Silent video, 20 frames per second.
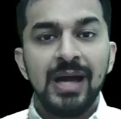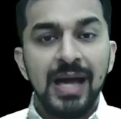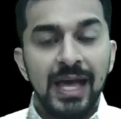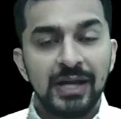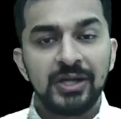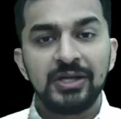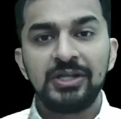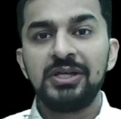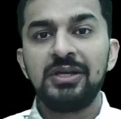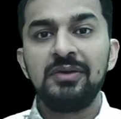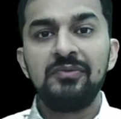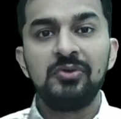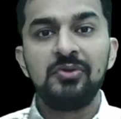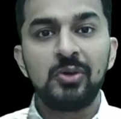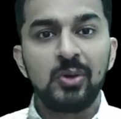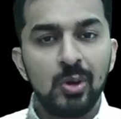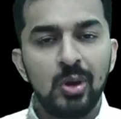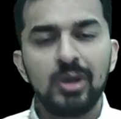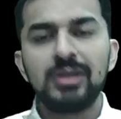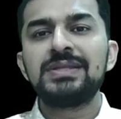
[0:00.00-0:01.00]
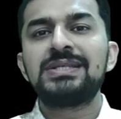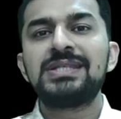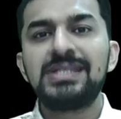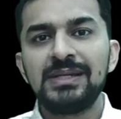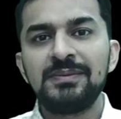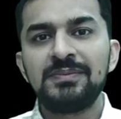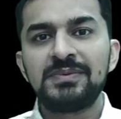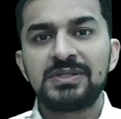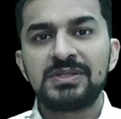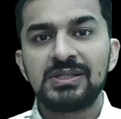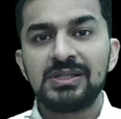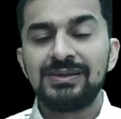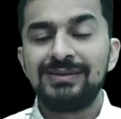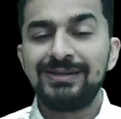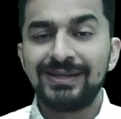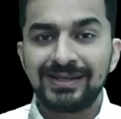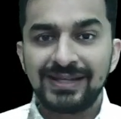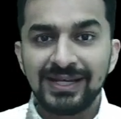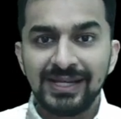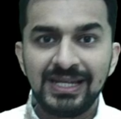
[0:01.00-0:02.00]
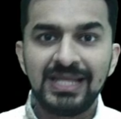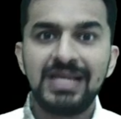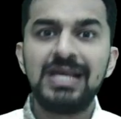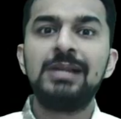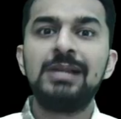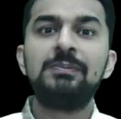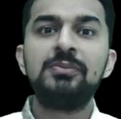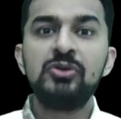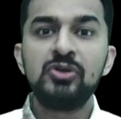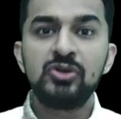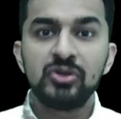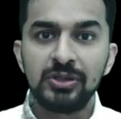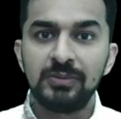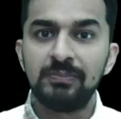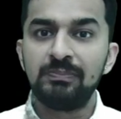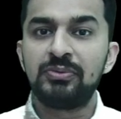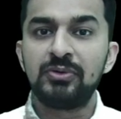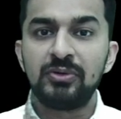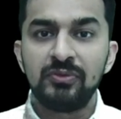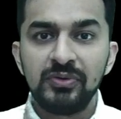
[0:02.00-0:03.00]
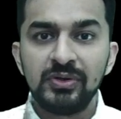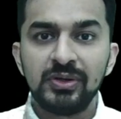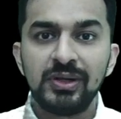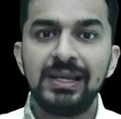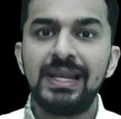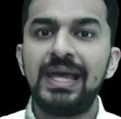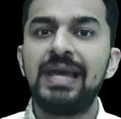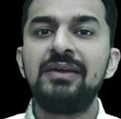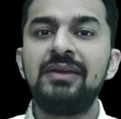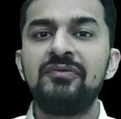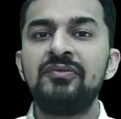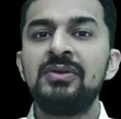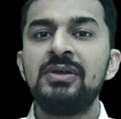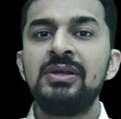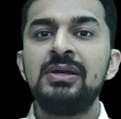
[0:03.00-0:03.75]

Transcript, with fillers: I'm going to give you concepts that can help you to improve your life